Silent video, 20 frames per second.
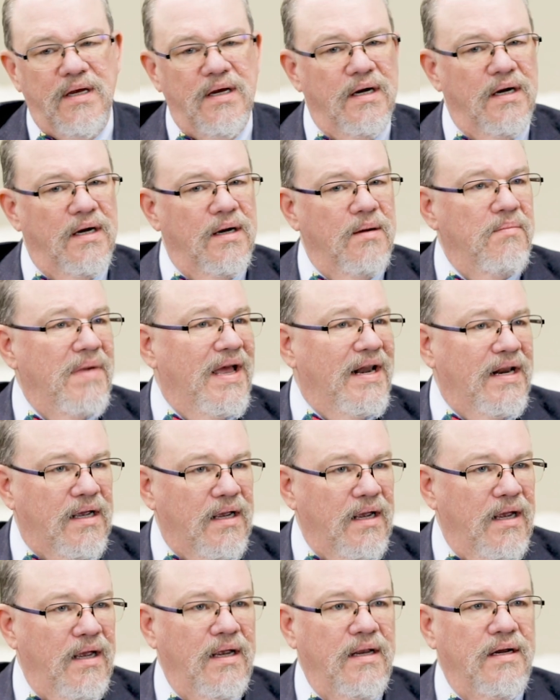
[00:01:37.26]

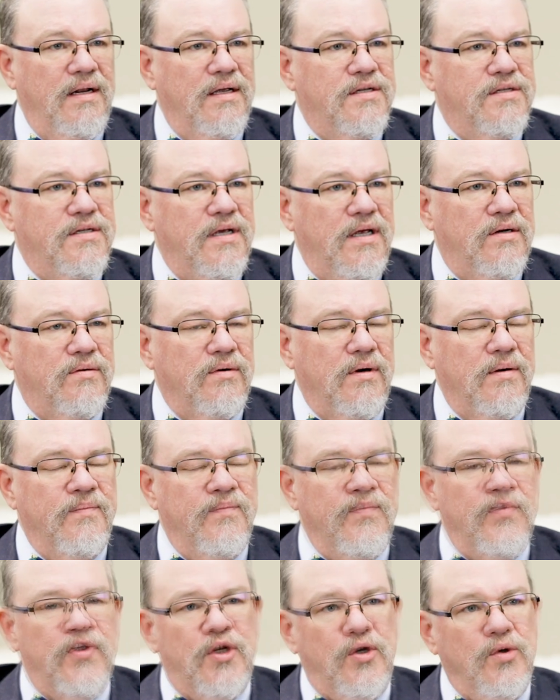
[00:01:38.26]
Medicaid, etc.,
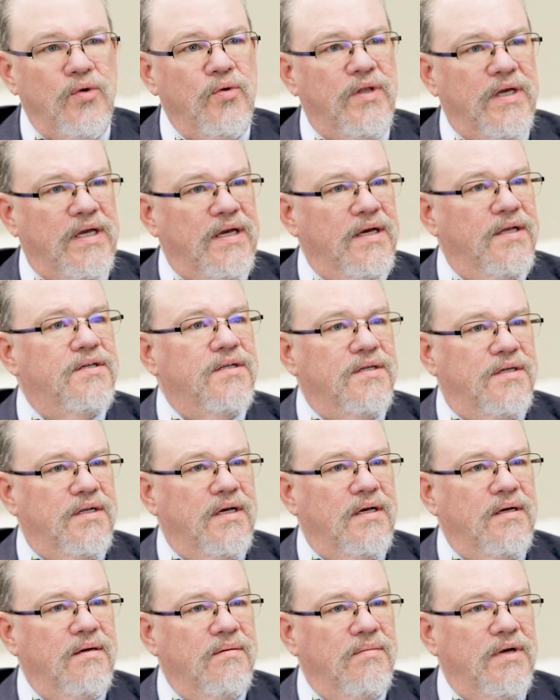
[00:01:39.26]
to the
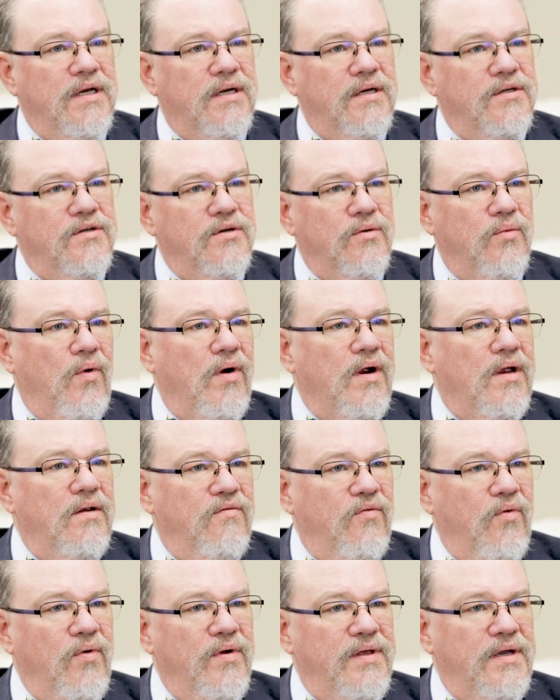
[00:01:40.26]
entity, because you're working
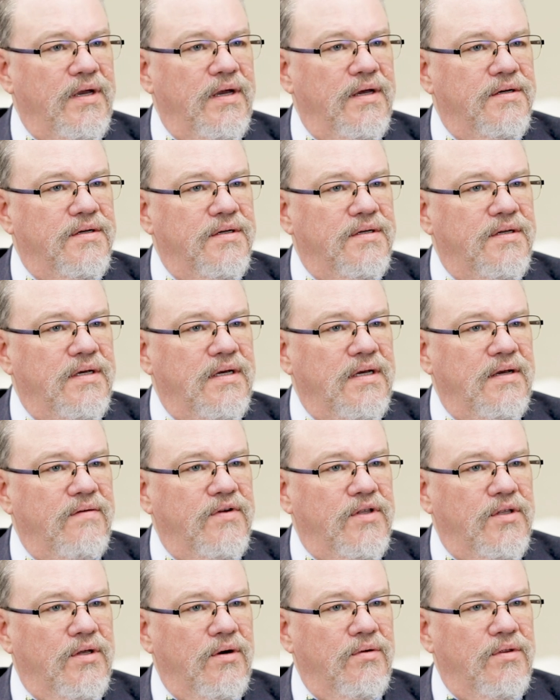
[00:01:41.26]
for the entity,
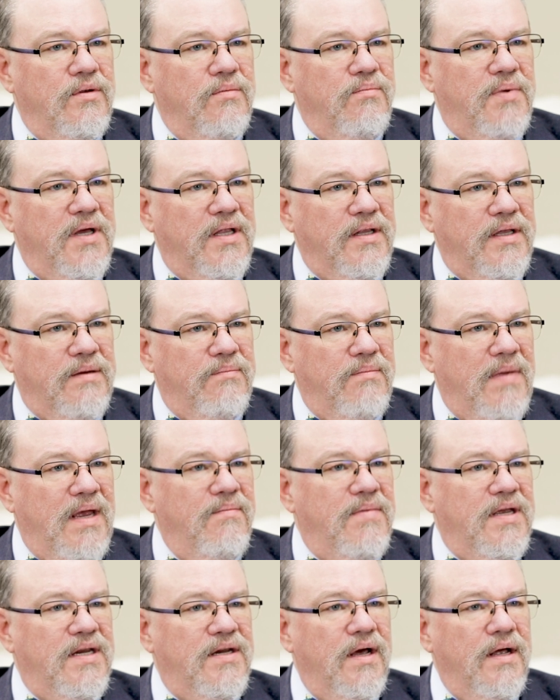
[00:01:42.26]
even though the billing may
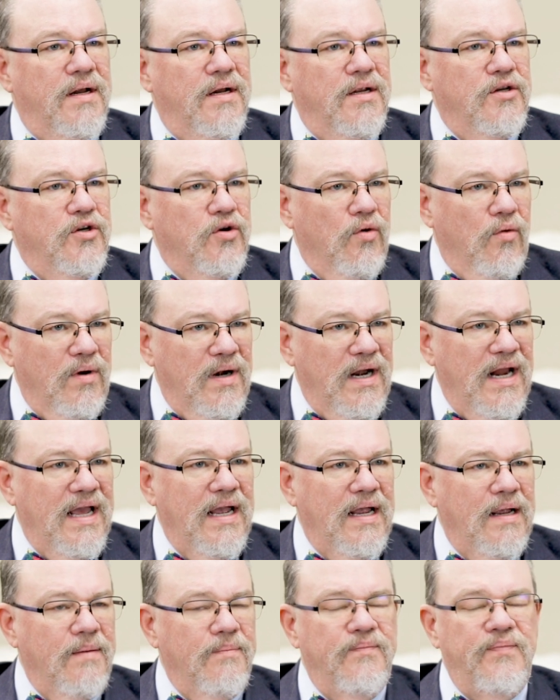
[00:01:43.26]
be done in your
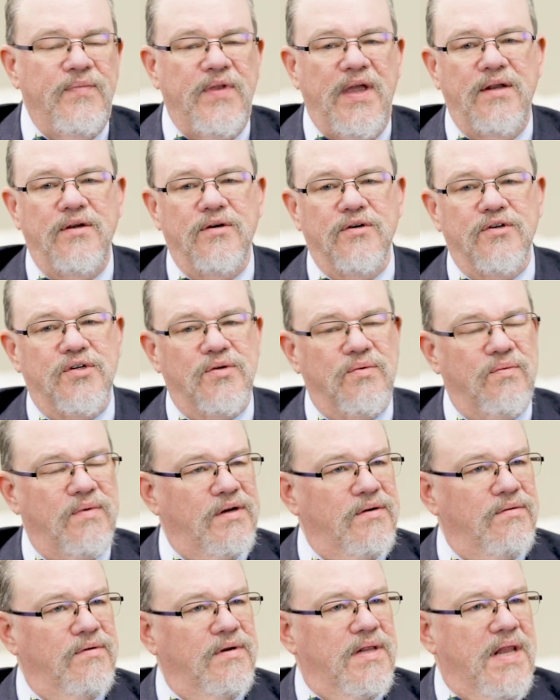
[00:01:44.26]
name, and you're
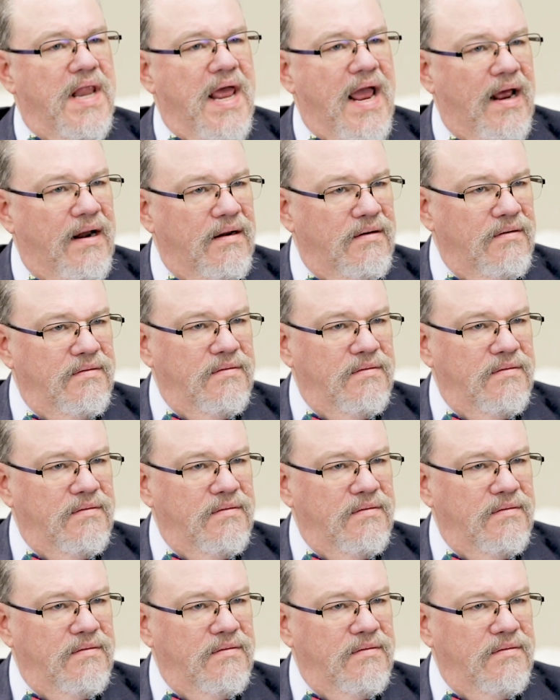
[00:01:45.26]
surrendering that